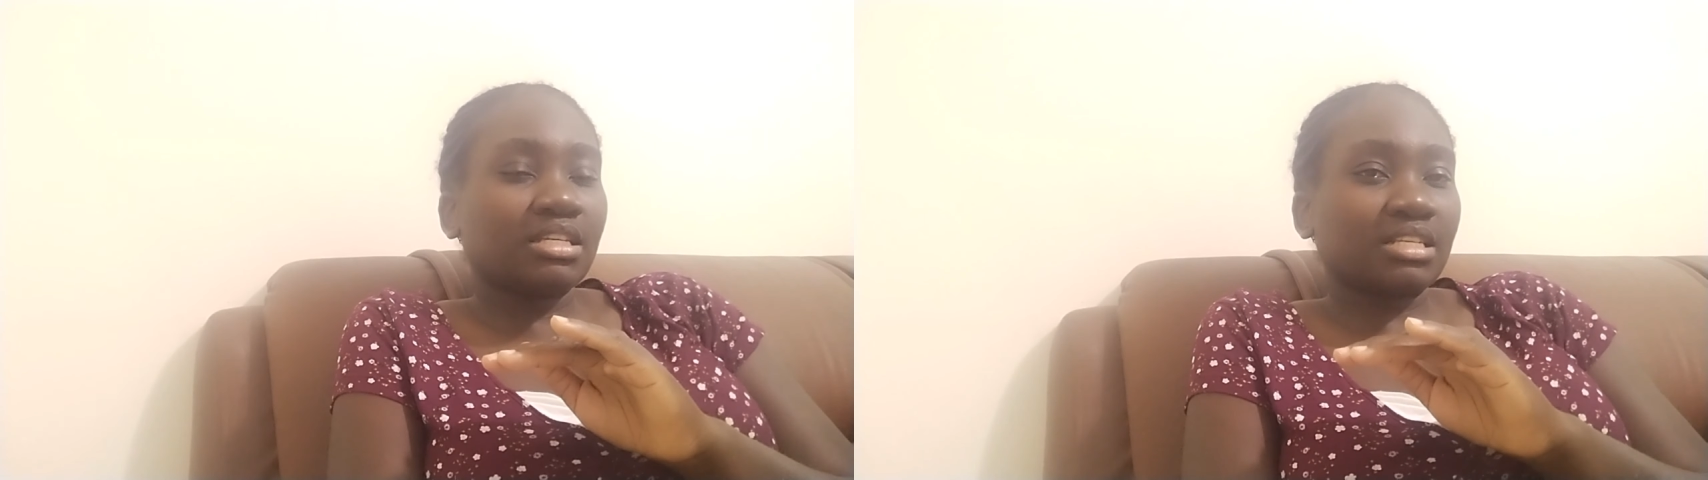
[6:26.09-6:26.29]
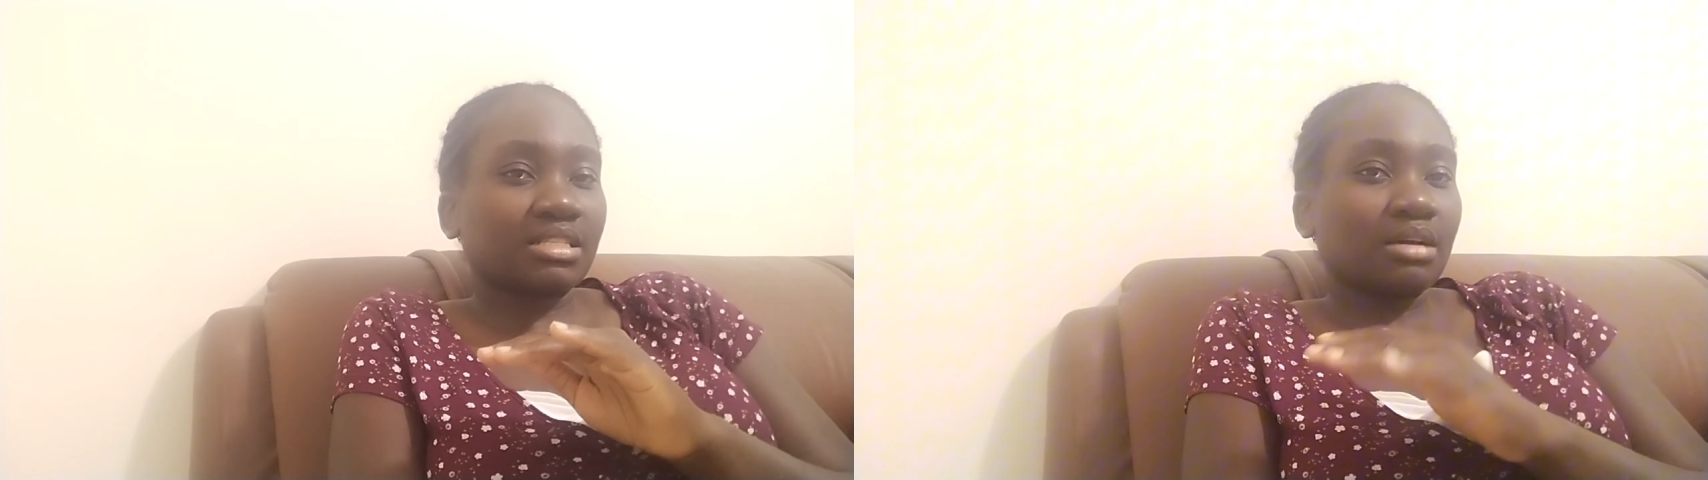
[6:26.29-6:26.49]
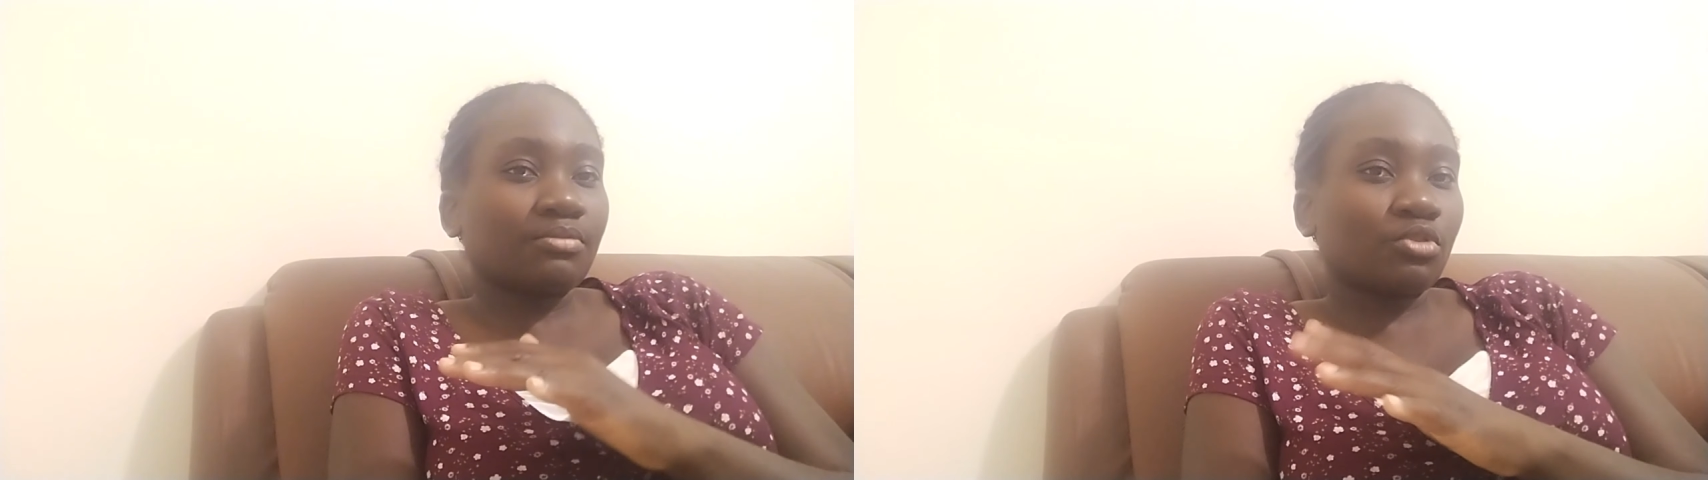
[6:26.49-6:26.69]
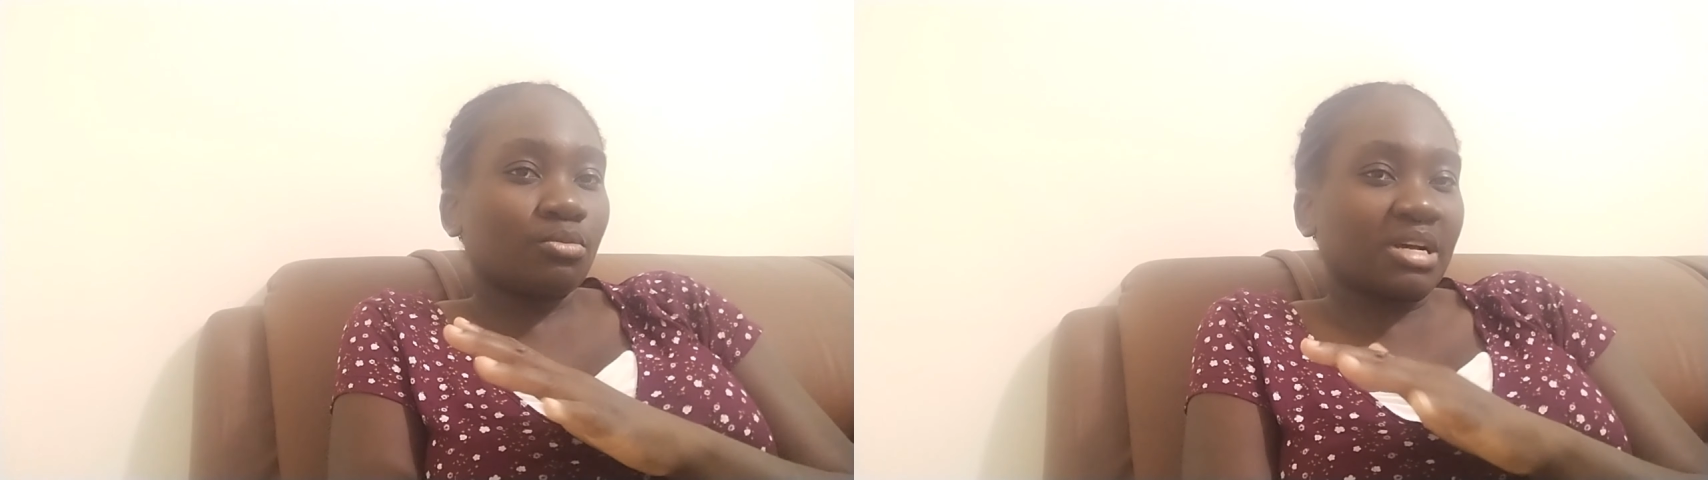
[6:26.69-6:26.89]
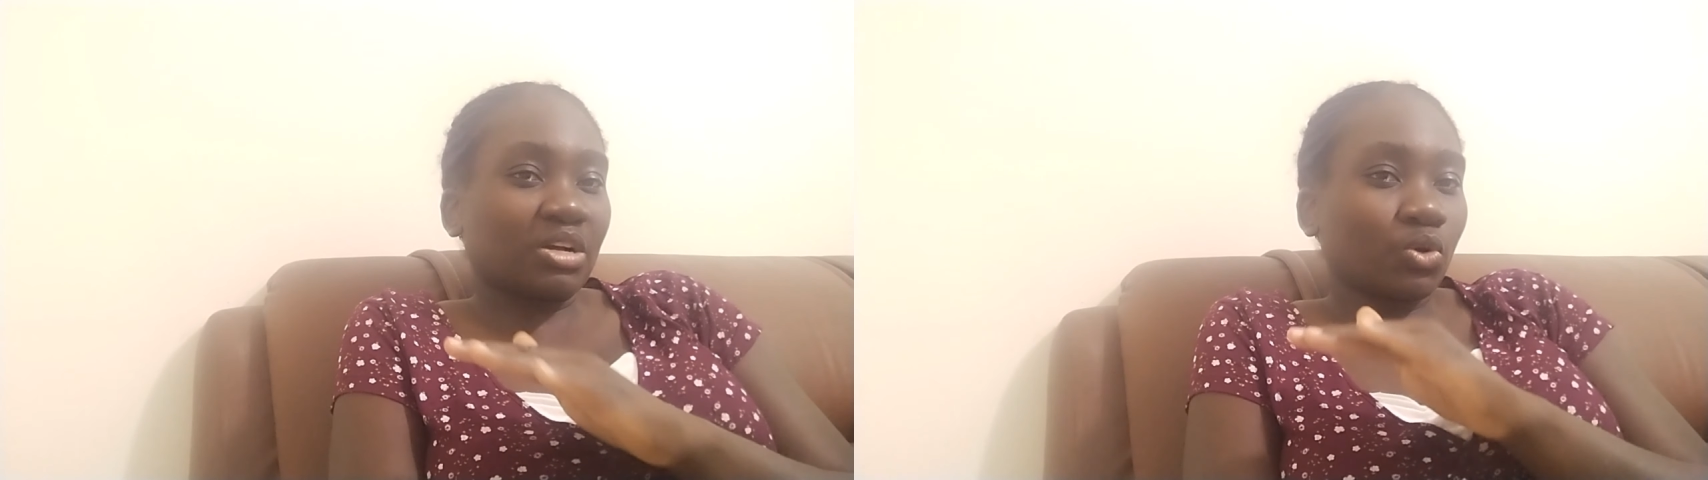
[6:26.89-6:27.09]
has come from
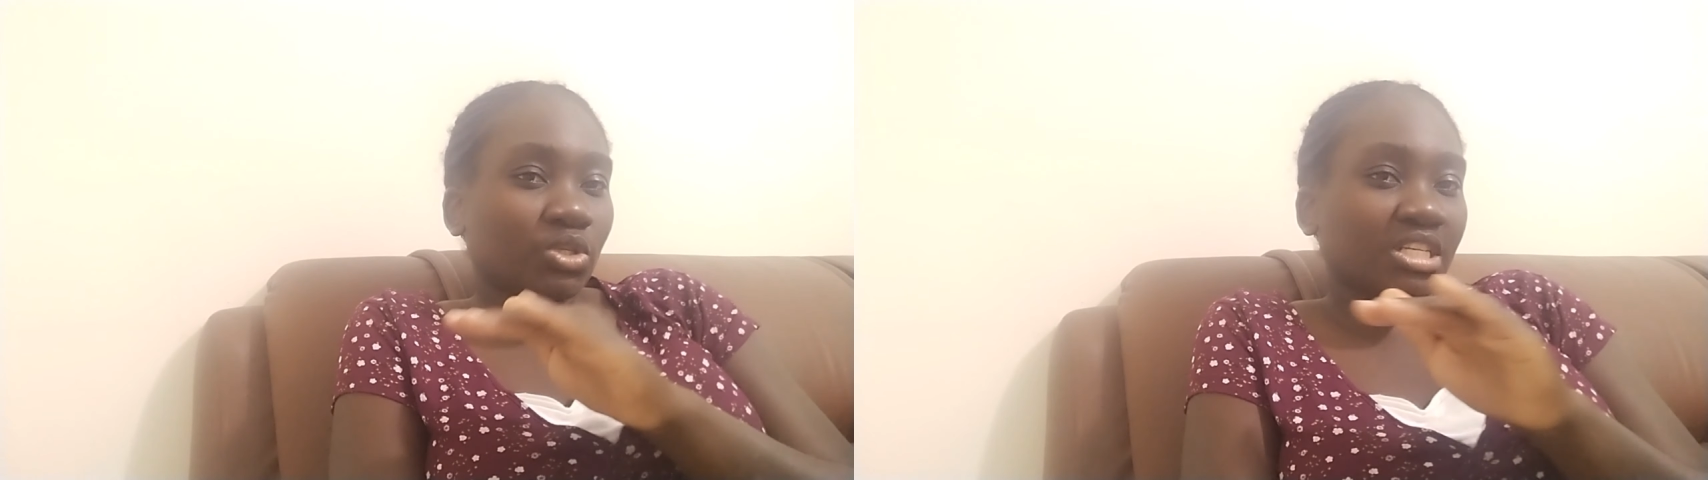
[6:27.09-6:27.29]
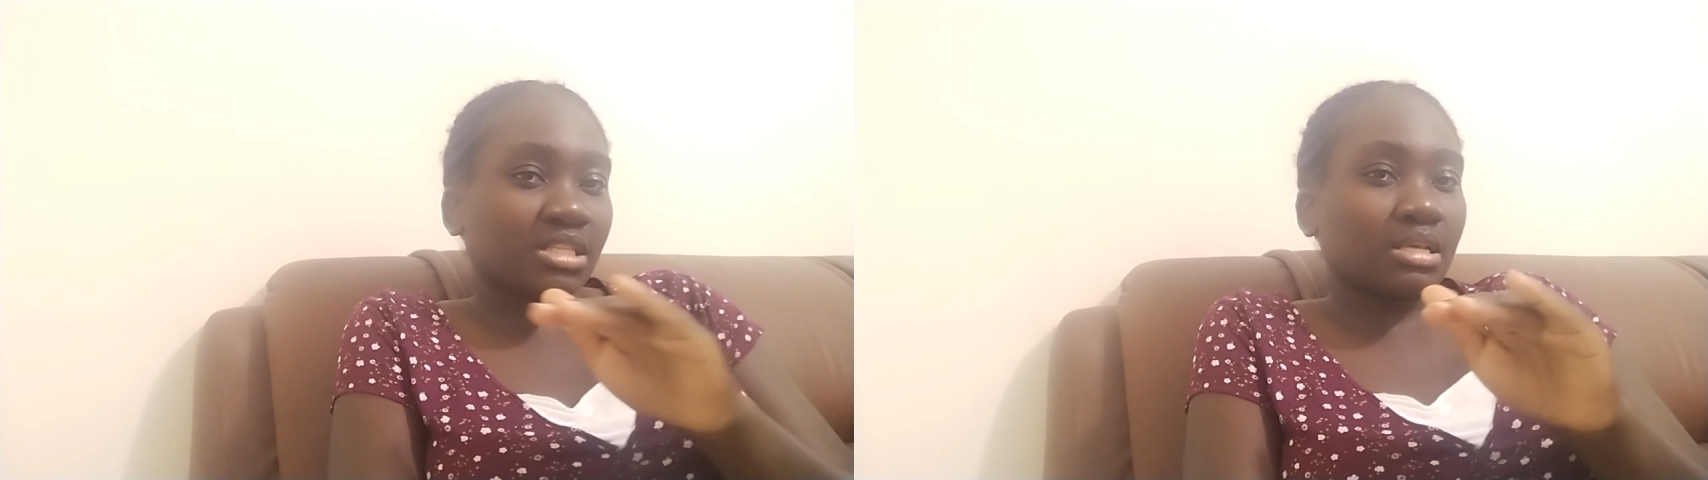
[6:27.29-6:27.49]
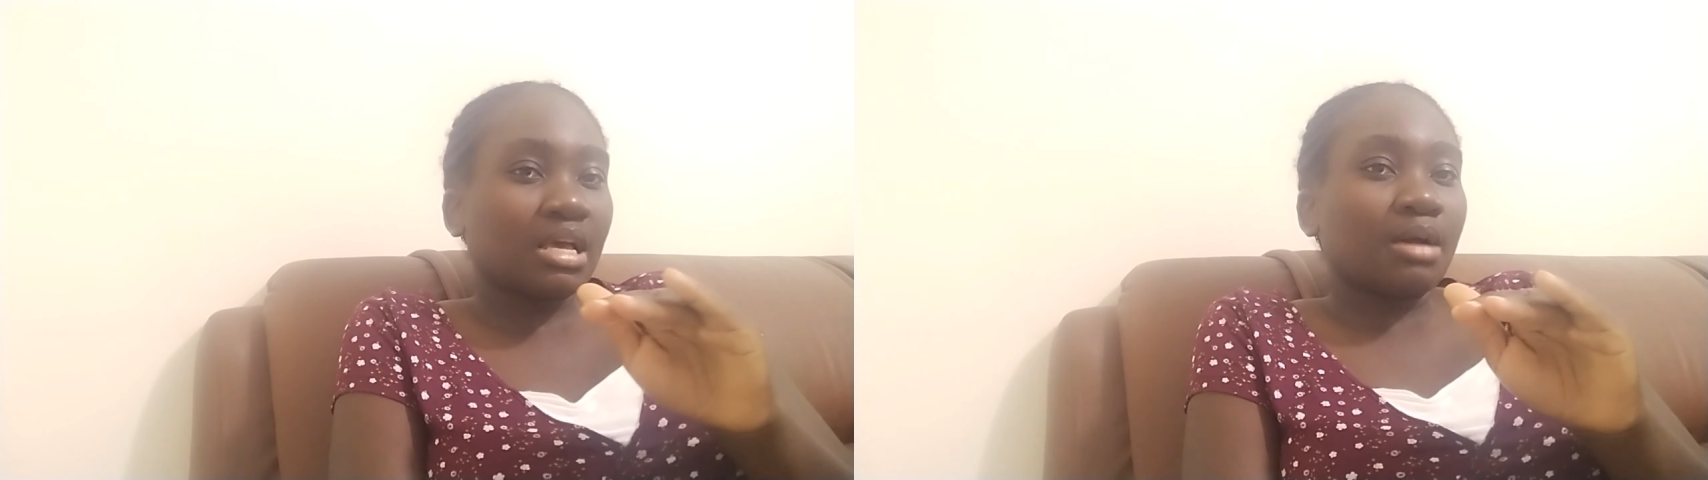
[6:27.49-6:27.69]
a cortex,